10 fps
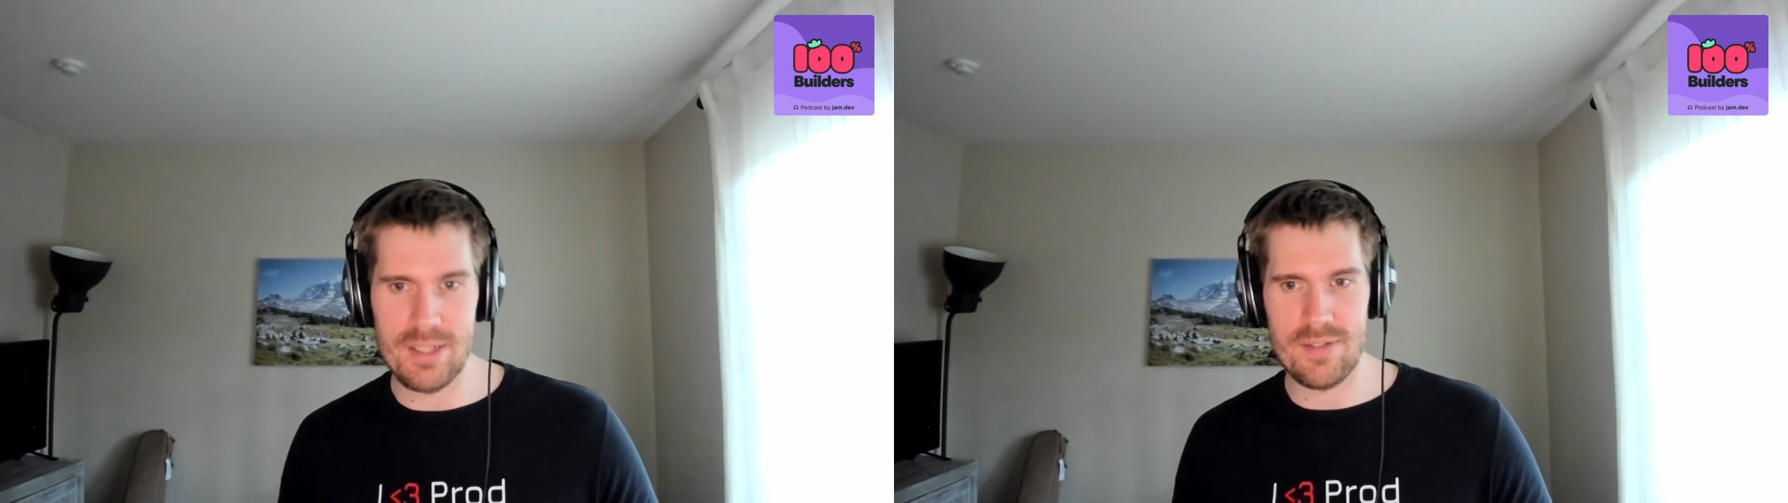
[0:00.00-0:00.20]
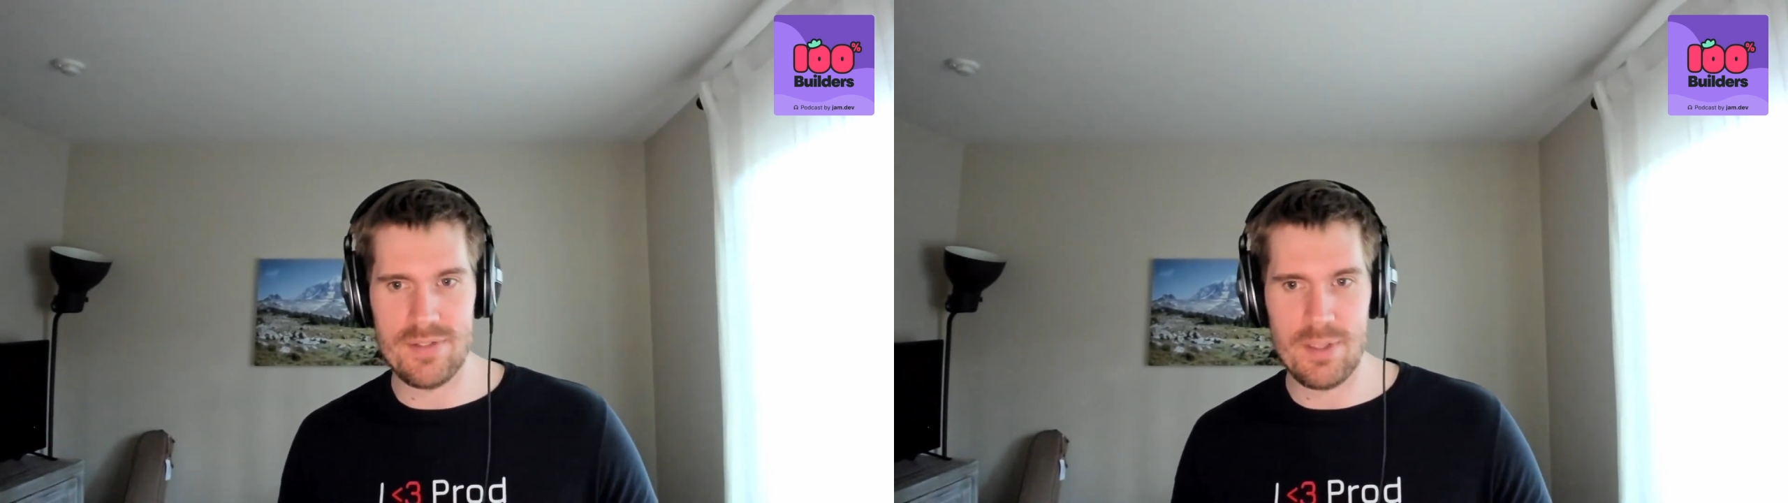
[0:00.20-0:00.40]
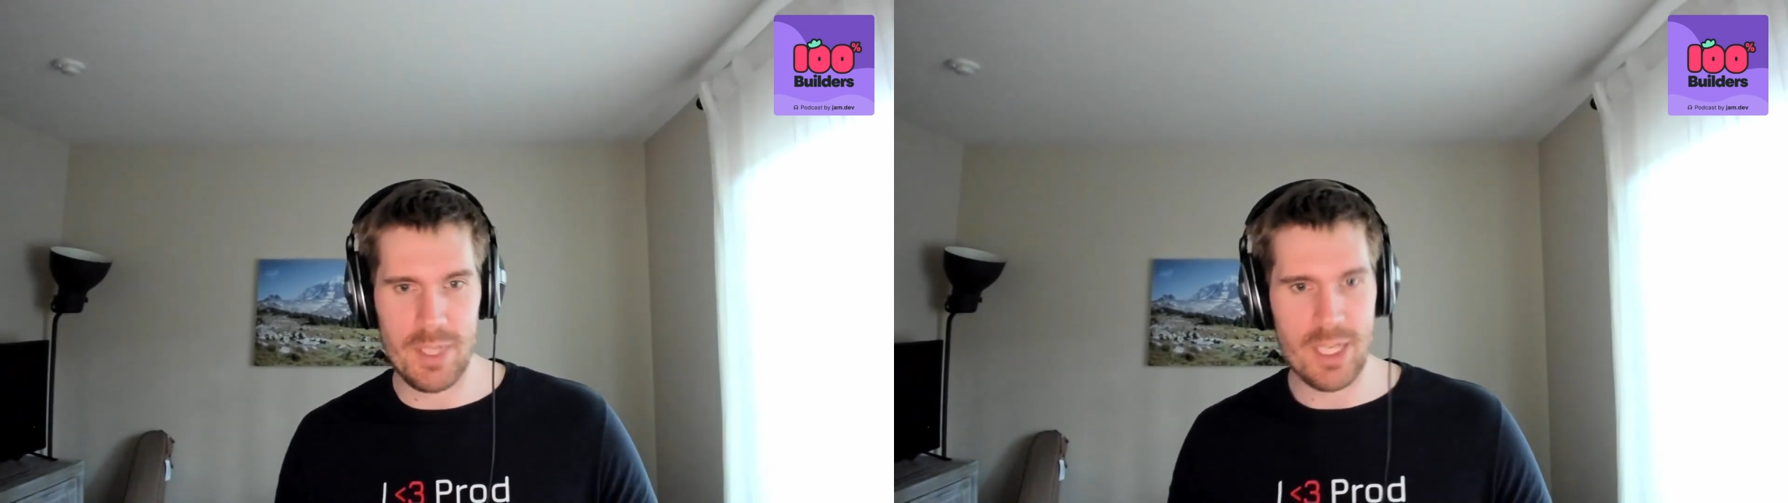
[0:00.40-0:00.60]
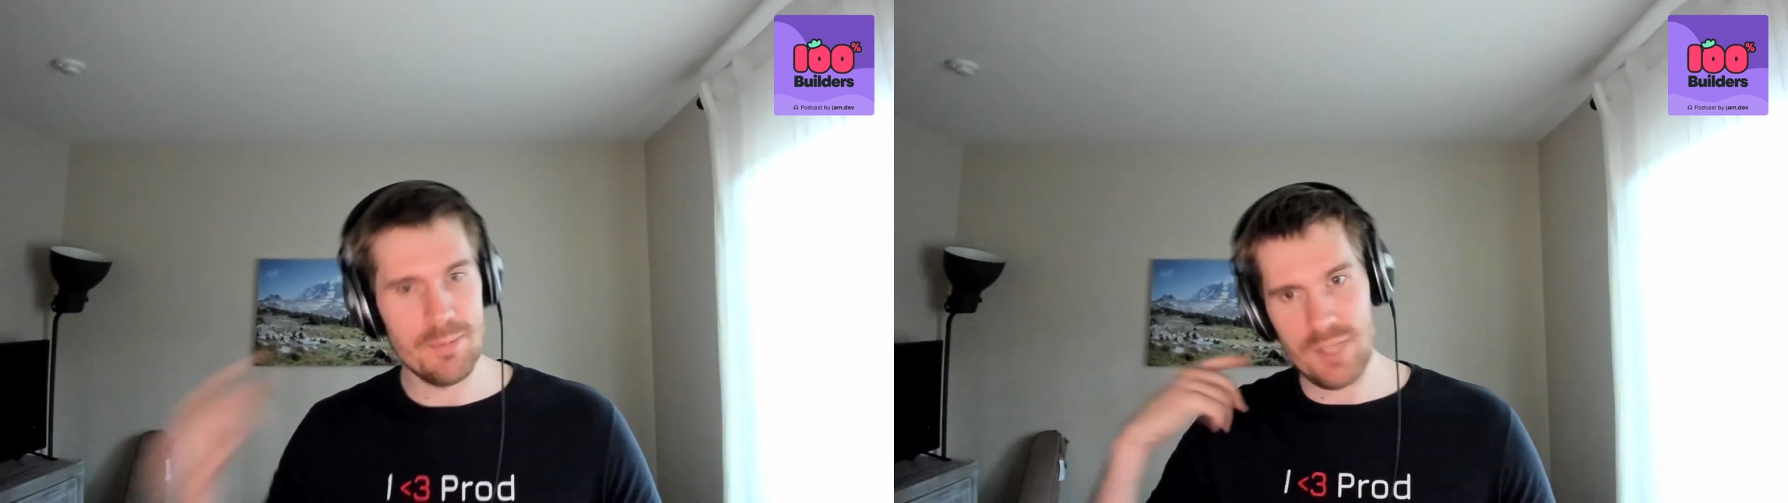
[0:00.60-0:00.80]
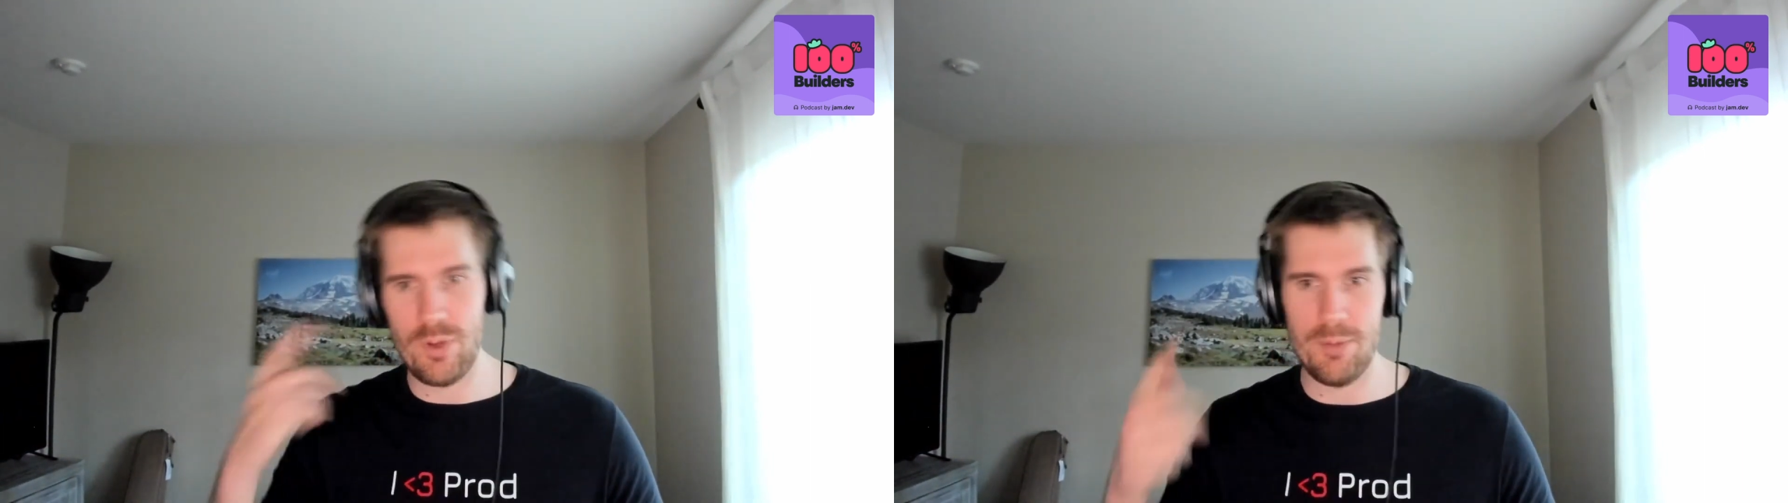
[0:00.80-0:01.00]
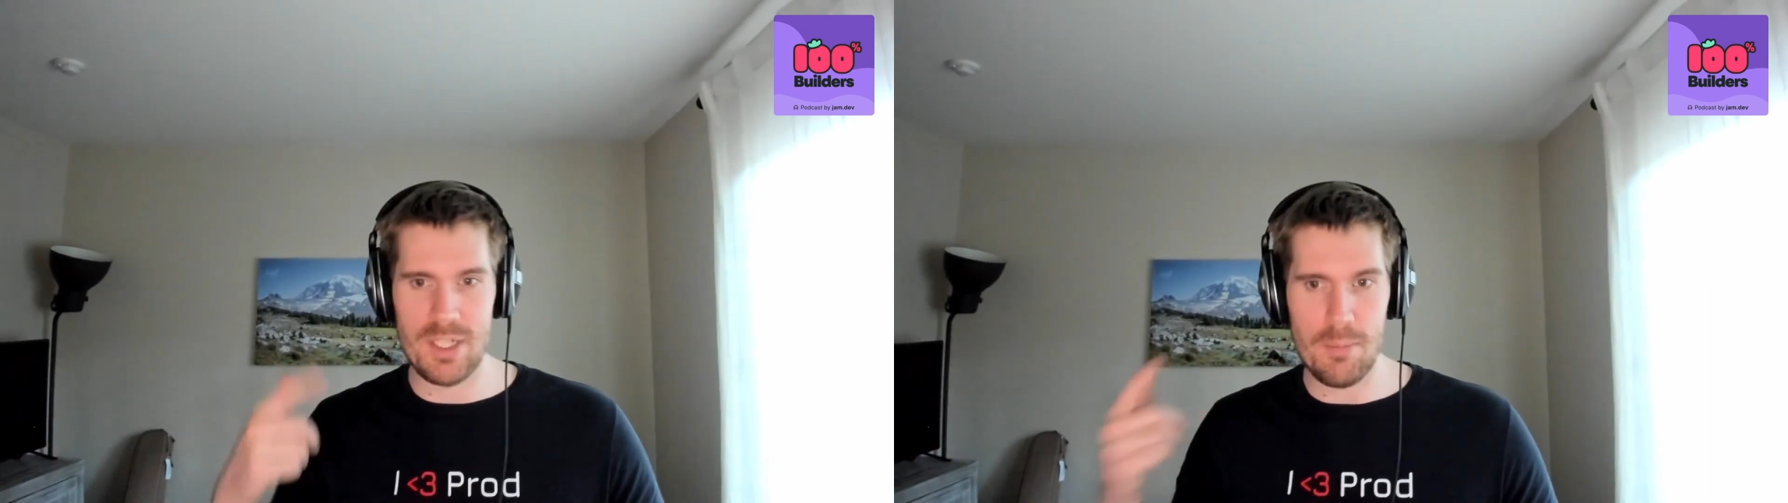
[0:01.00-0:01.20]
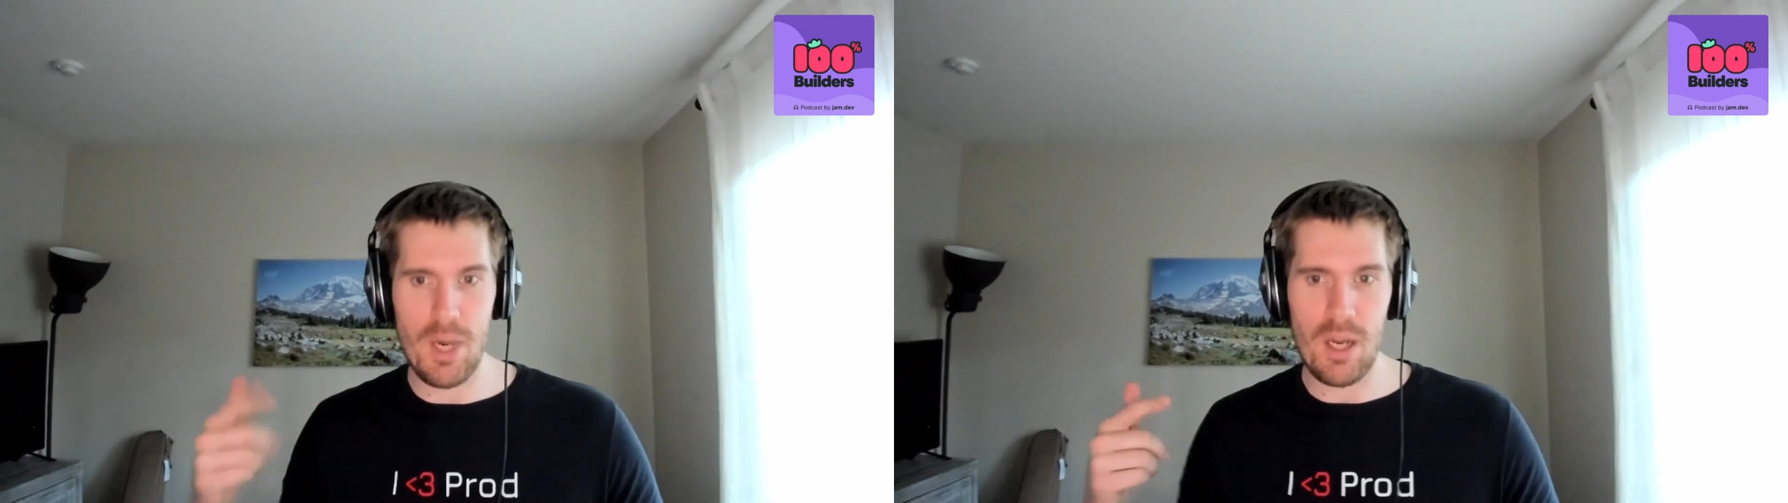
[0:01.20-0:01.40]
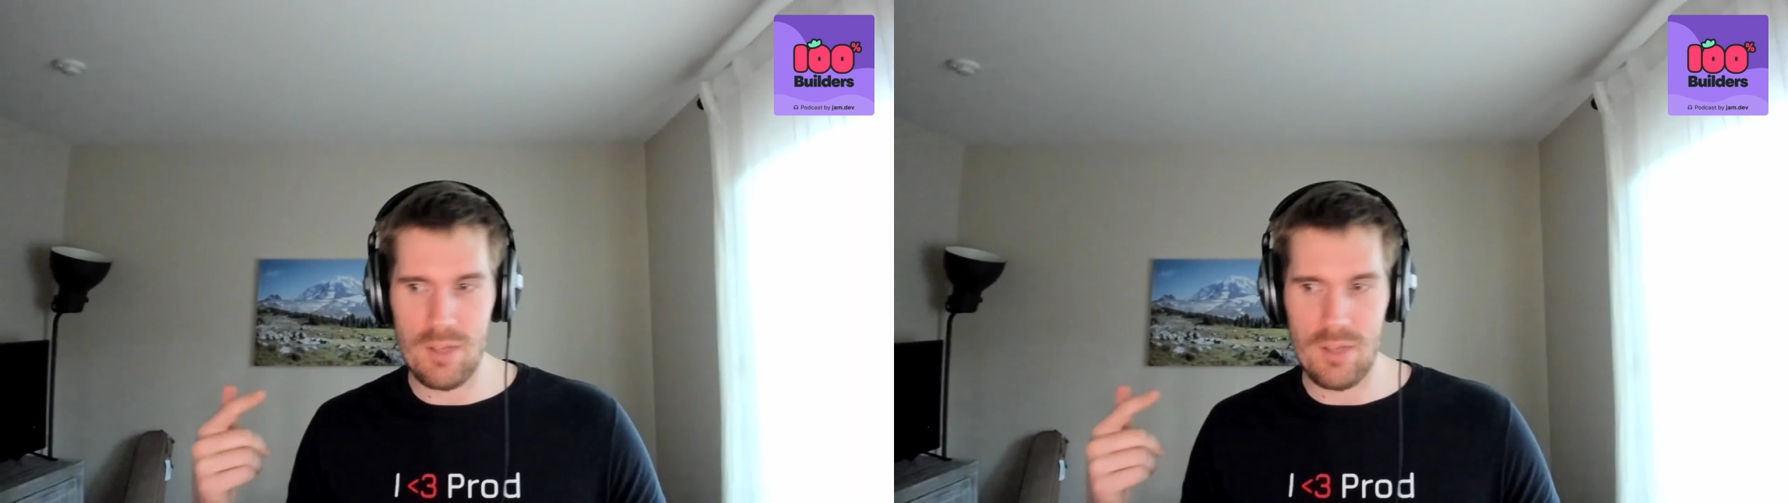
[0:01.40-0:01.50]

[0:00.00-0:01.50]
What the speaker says: if somebody comes in with a mental model